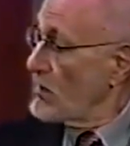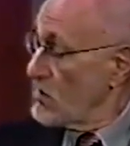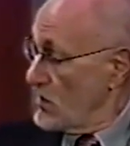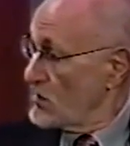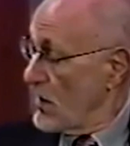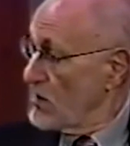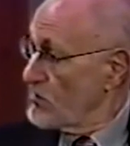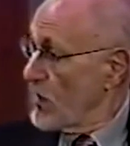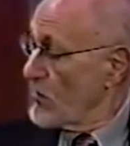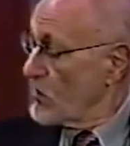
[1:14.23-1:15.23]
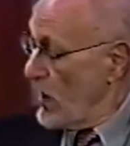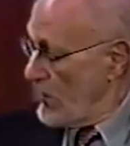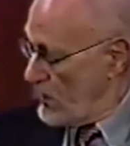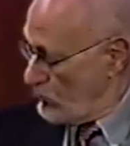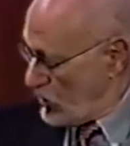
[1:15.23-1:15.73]
To the side that's bothering you,
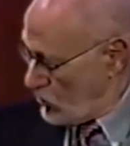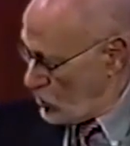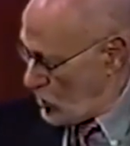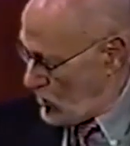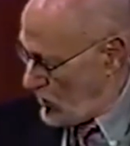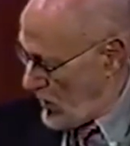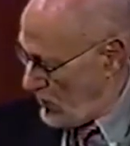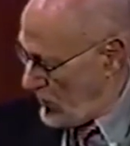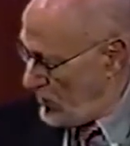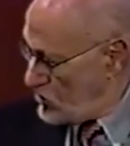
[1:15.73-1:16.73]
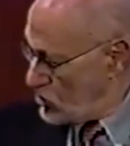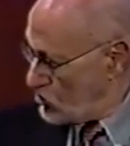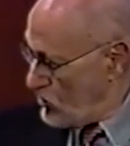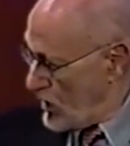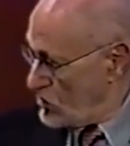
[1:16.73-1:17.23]
and then bring your chin down and
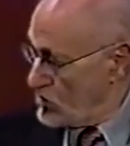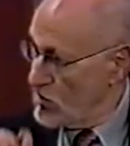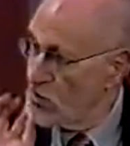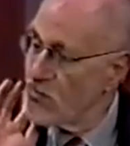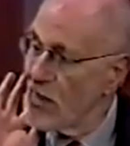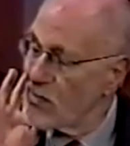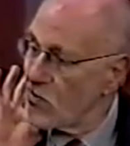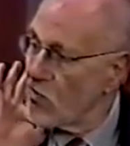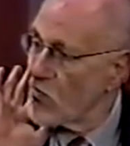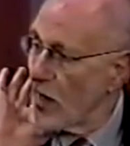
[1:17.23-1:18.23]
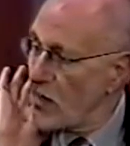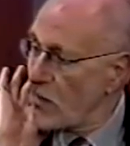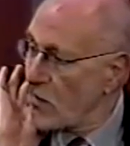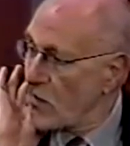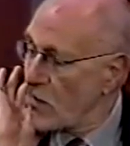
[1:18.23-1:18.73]
stretch this muscle right
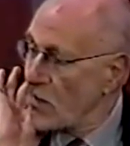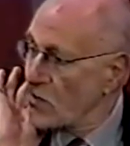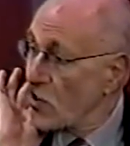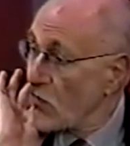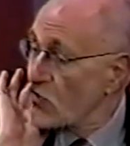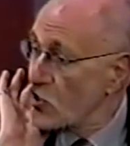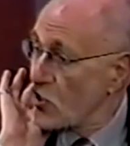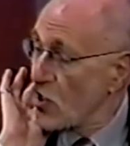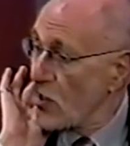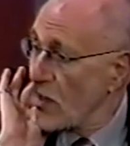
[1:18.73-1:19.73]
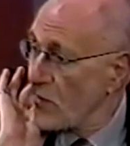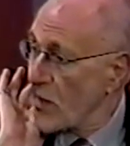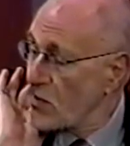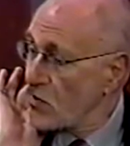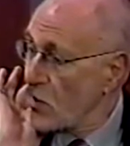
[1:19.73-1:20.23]
here. It's called the
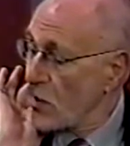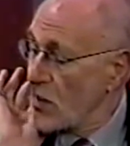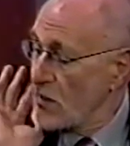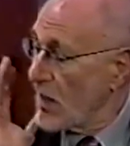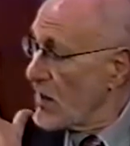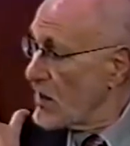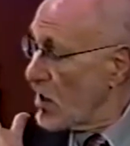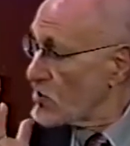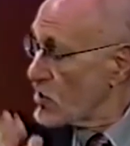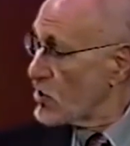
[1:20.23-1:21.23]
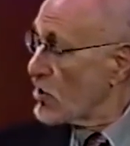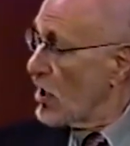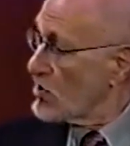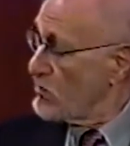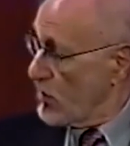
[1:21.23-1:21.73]
sternocleidomastoid. Now, it also can
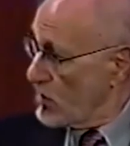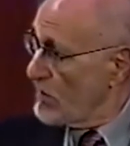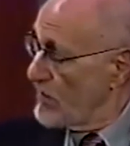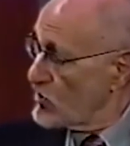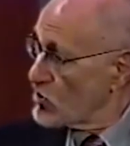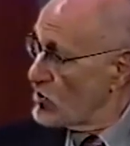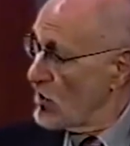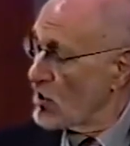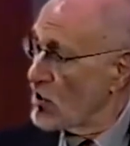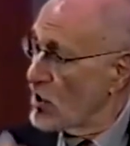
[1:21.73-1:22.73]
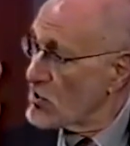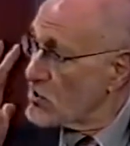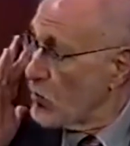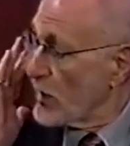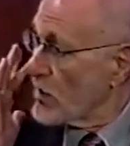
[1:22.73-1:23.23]
cause blurred vision. It can cause
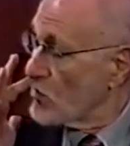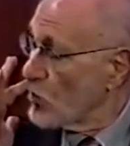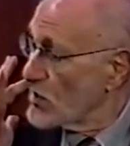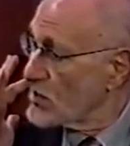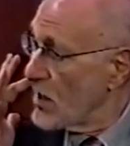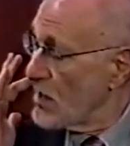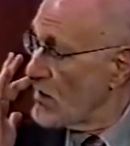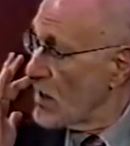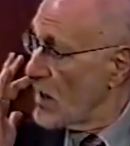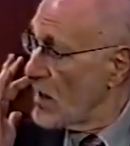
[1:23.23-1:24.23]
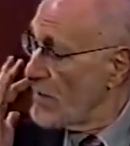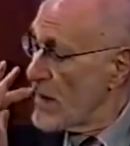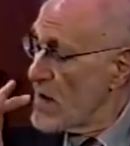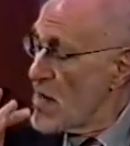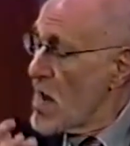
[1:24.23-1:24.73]
sweating on one side of the eye,
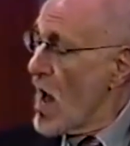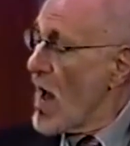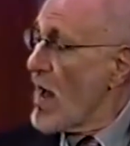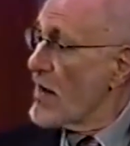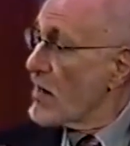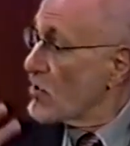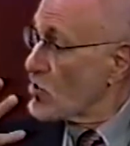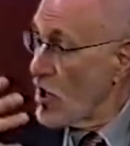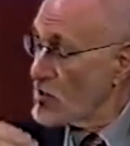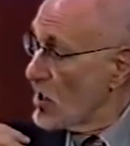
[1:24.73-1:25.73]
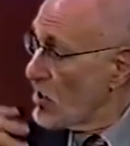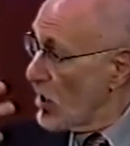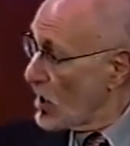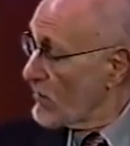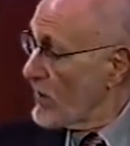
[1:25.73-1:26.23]
and it can cause a
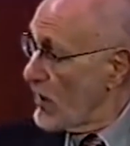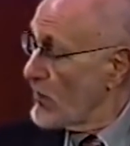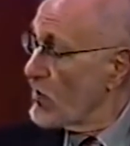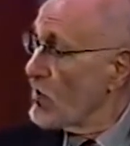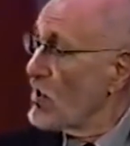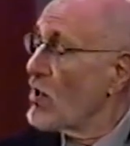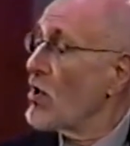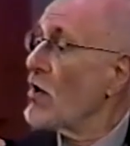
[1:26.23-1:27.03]
lot of other